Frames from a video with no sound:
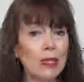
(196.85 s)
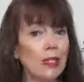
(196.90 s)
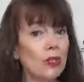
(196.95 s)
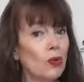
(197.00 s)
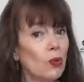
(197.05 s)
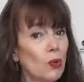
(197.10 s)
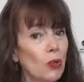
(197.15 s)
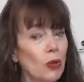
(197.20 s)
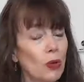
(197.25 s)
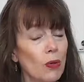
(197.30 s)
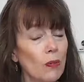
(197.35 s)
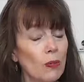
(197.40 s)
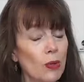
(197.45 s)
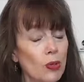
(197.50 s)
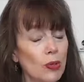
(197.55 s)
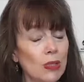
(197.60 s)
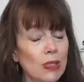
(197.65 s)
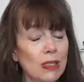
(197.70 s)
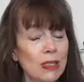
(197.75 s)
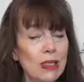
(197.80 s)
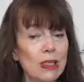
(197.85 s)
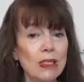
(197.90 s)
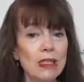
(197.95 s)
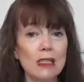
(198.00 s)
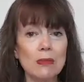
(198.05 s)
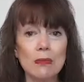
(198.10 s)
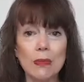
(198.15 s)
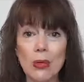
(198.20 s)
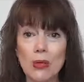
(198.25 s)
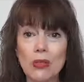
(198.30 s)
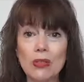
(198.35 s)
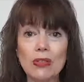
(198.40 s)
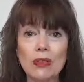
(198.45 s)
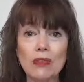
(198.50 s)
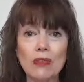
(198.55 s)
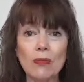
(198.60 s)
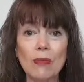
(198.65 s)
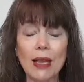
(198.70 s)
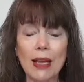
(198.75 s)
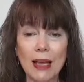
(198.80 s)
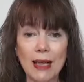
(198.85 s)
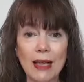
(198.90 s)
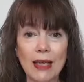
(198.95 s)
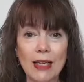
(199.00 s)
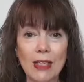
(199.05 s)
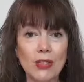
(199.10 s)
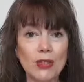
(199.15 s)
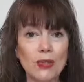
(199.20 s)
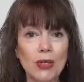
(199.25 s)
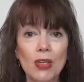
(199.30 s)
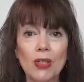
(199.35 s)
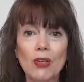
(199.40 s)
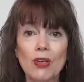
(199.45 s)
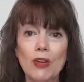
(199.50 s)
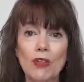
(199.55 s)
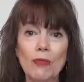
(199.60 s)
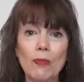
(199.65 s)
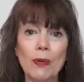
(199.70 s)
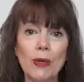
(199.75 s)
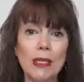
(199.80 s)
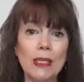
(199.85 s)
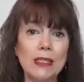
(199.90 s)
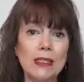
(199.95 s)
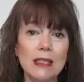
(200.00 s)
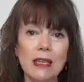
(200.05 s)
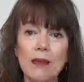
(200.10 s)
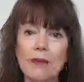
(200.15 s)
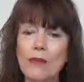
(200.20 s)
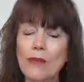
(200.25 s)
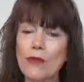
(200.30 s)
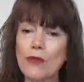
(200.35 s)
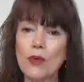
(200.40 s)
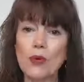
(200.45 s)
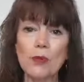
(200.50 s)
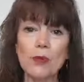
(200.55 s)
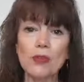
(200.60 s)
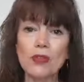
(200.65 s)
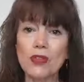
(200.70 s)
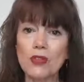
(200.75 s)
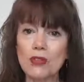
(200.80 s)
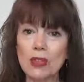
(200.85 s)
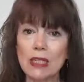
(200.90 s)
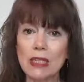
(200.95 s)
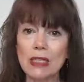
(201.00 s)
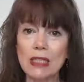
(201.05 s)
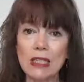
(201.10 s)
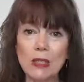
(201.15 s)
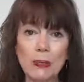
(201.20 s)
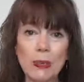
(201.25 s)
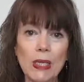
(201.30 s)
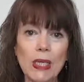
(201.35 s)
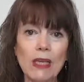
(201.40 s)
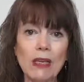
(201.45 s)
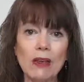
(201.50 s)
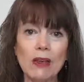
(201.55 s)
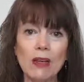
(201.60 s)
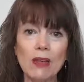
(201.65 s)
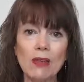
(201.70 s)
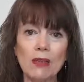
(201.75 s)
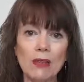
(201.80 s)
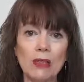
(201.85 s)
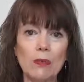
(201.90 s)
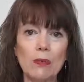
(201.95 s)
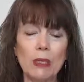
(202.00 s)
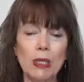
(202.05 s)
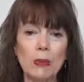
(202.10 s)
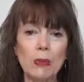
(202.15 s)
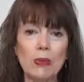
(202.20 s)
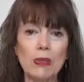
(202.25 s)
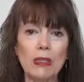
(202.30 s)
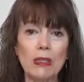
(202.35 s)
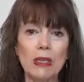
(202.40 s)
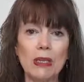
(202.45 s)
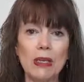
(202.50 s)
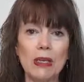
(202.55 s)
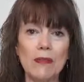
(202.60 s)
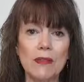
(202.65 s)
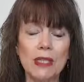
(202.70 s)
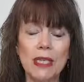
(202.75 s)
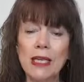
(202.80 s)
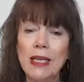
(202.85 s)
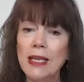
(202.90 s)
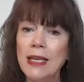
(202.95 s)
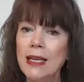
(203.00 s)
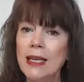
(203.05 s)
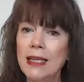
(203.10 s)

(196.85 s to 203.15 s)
I mean, in autoimmune diseases, most of them are triggered off by some form of stress that's been going on in people's lives.